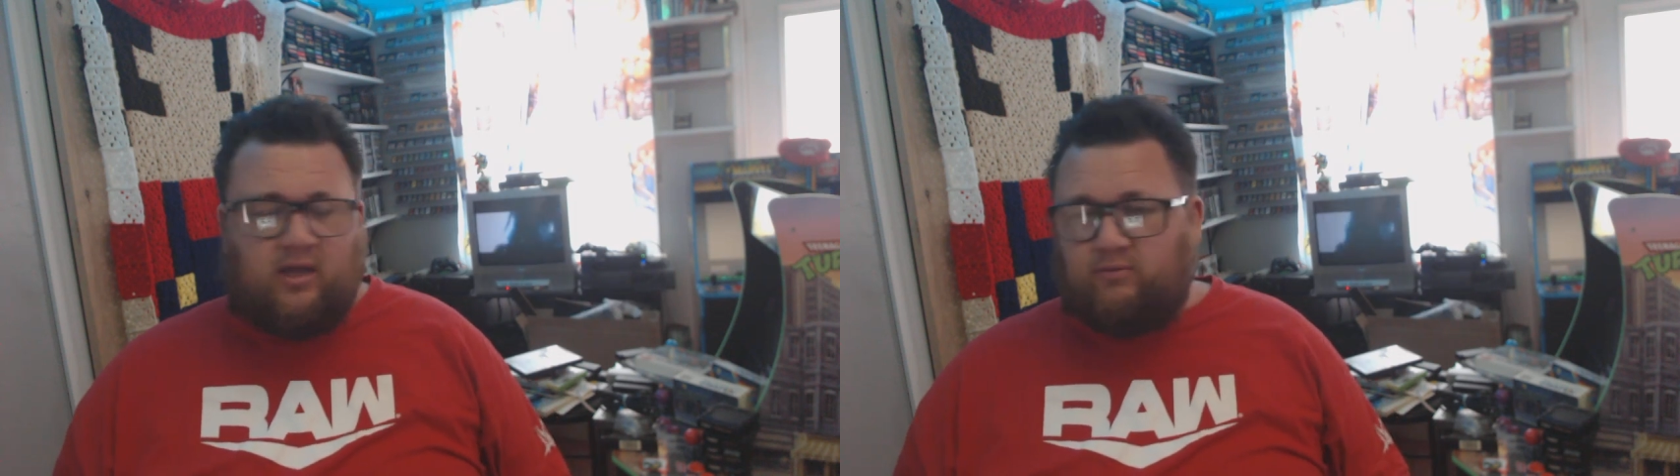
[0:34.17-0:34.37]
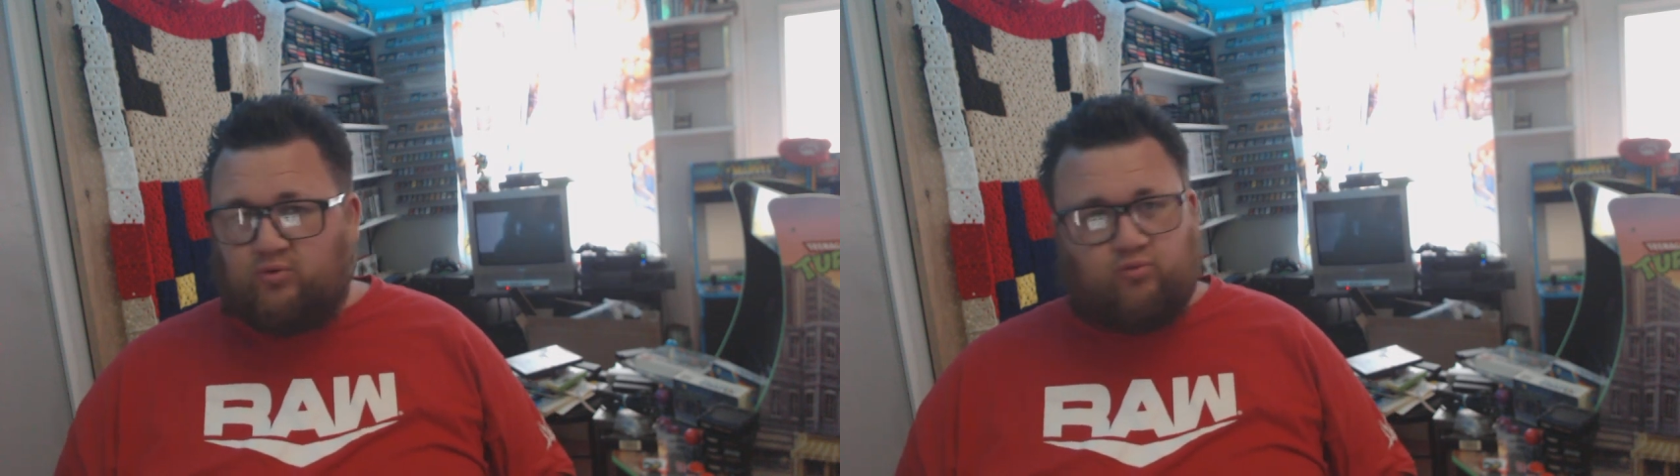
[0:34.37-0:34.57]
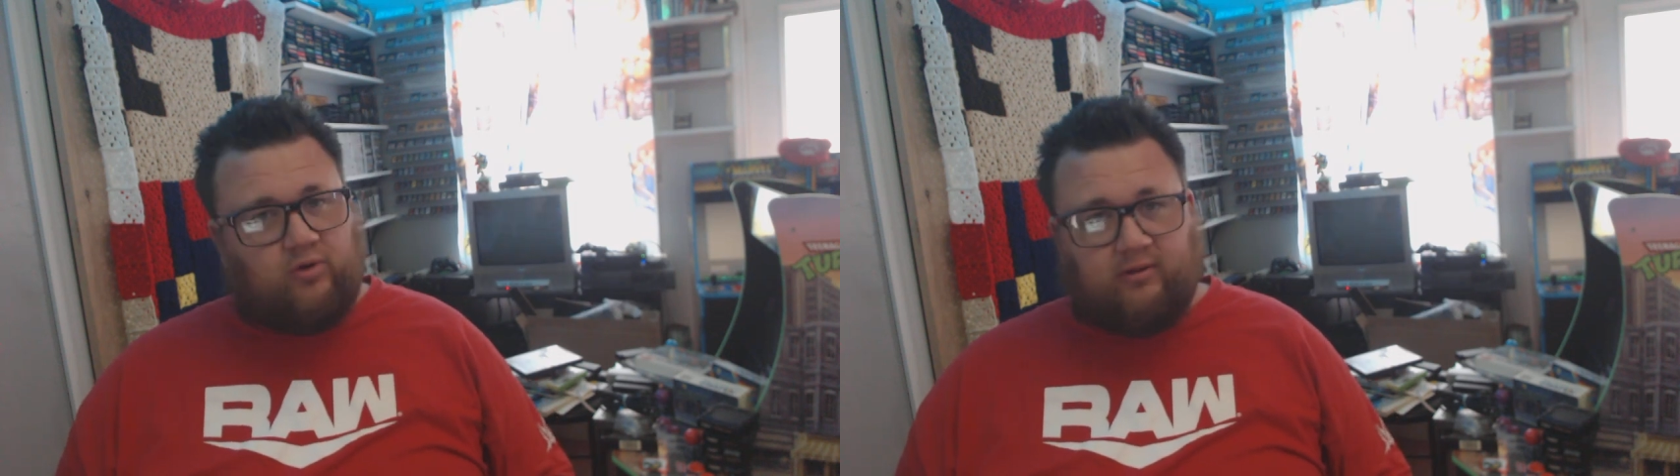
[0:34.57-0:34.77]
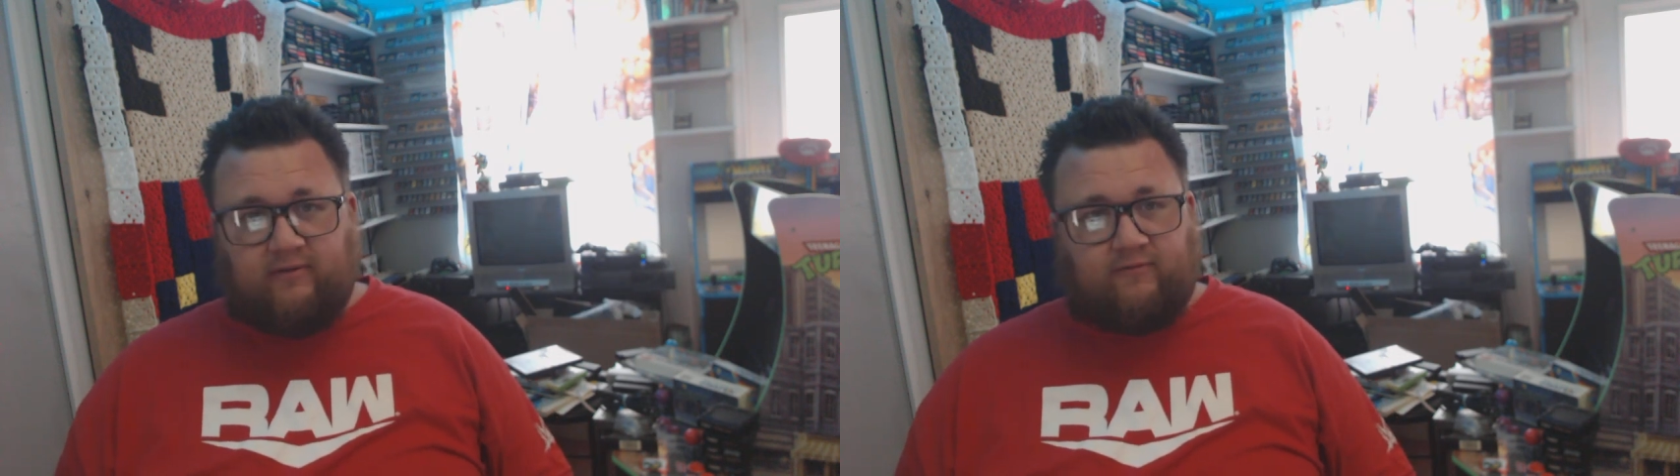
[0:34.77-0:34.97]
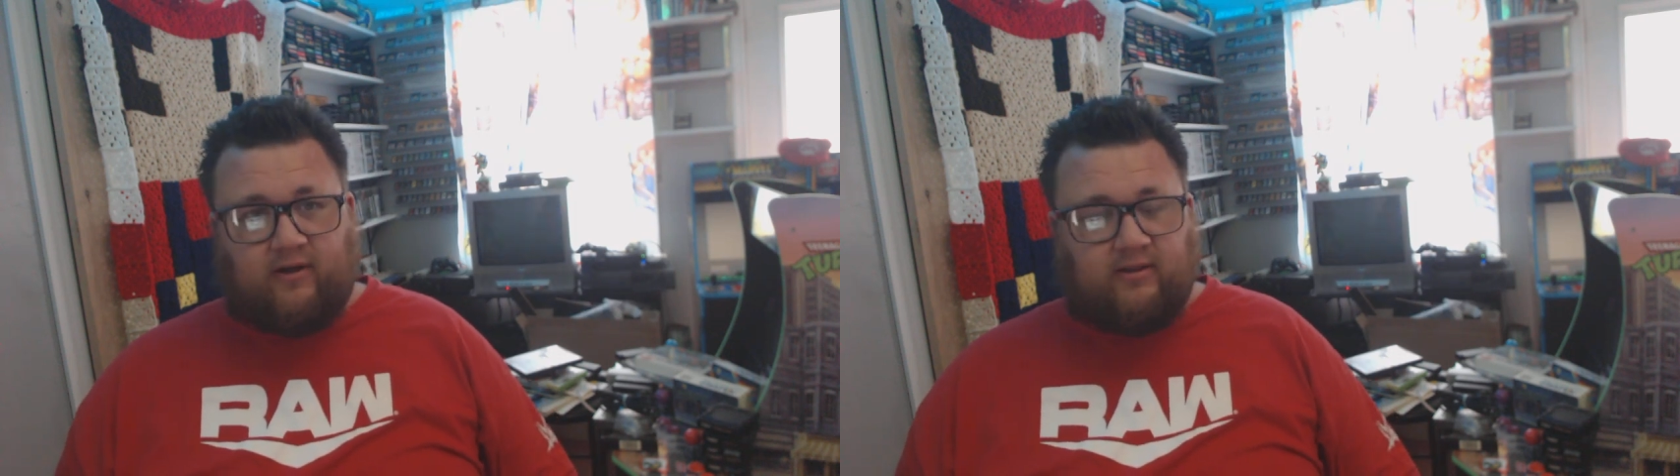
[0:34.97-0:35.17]
It was really
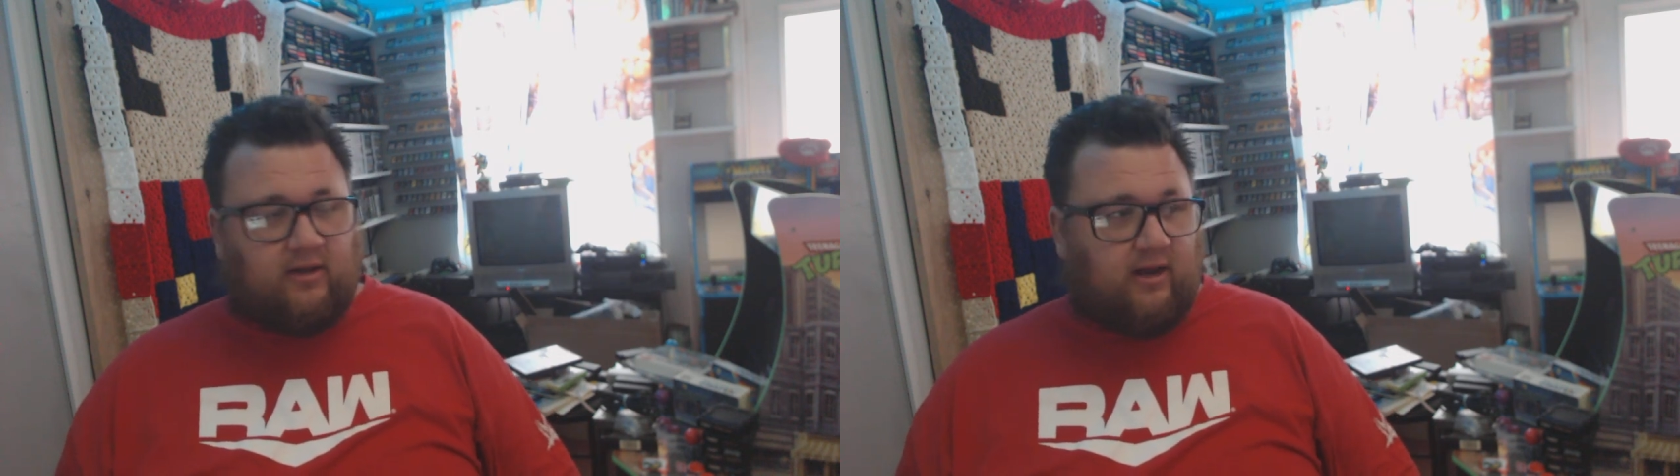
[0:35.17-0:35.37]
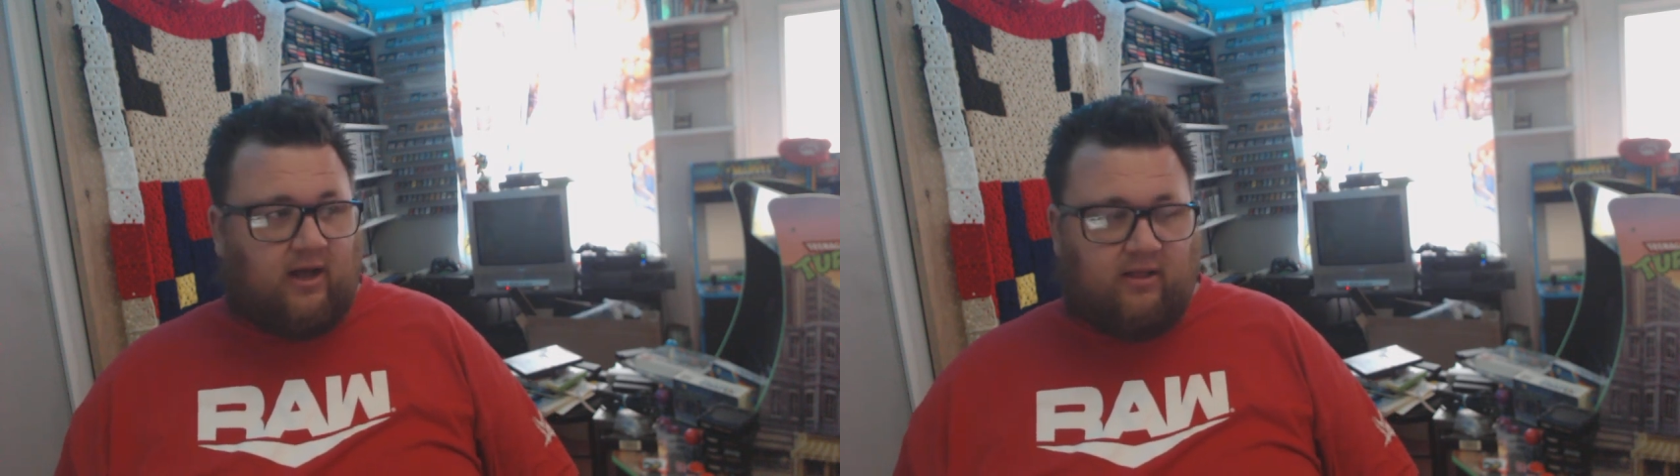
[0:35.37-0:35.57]
fun night.